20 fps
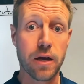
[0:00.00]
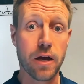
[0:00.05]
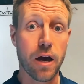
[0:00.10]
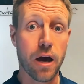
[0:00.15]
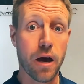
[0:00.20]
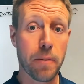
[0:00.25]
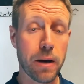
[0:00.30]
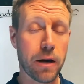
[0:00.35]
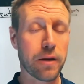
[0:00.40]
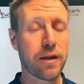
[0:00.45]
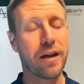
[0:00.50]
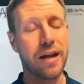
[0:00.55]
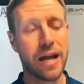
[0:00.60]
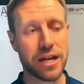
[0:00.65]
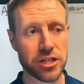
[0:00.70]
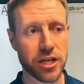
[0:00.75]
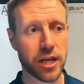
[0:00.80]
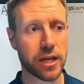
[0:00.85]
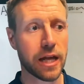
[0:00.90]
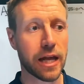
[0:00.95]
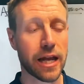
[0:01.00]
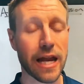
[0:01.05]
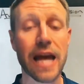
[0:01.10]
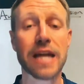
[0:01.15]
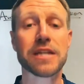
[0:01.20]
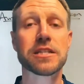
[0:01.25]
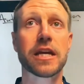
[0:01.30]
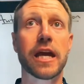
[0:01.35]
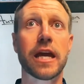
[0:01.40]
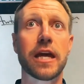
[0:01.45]
about, not an
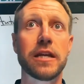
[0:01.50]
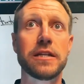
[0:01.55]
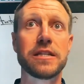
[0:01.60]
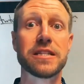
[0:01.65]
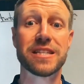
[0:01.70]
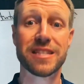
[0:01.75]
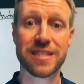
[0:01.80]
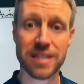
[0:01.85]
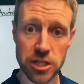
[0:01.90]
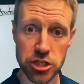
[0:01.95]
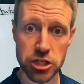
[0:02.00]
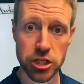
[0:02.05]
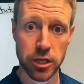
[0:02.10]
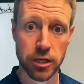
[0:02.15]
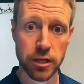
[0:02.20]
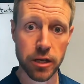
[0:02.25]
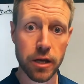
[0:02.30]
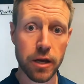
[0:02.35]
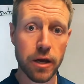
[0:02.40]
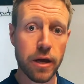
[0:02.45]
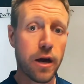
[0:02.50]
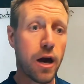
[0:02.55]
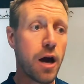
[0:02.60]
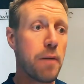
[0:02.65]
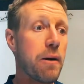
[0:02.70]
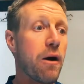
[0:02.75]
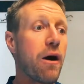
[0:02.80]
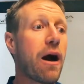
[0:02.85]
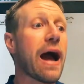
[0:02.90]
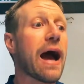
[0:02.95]
educated decision
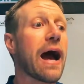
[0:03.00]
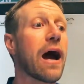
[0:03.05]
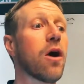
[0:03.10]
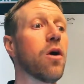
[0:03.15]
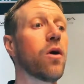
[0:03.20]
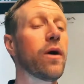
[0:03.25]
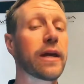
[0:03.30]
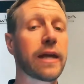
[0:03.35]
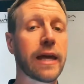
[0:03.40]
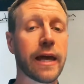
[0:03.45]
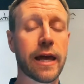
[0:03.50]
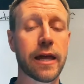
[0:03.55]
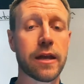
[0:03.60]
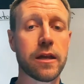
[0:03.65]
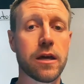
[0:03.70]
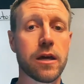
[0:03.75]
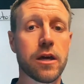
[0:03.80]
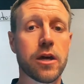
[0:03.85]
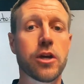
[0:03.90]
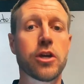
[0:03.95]
about how, again,